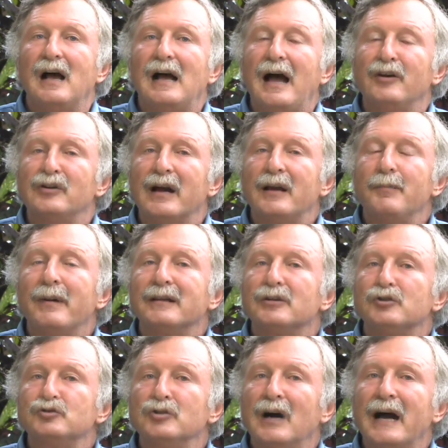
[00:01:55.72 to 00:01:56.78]
I recommend a
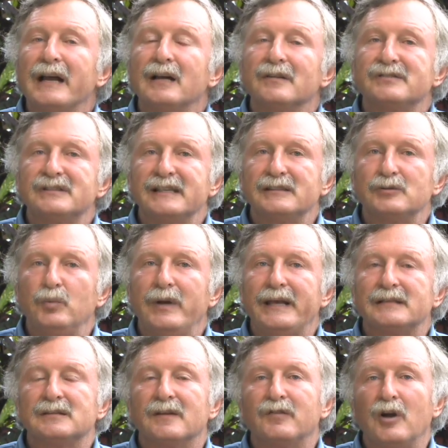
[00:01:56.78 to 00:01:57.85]
trial of six
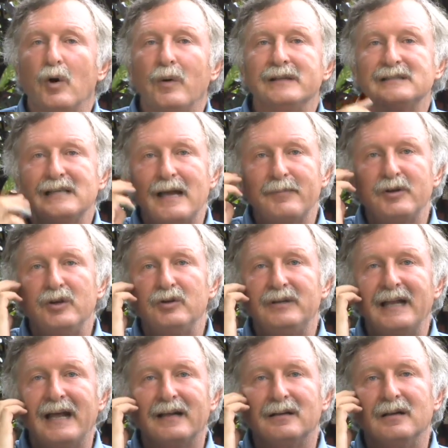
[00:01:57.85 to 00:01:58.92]
weeks of coenzyme
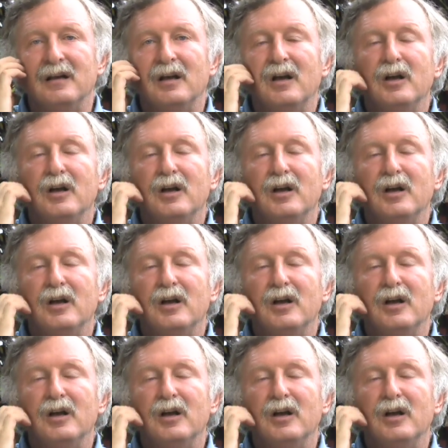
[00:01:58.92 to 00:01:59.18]
Q10,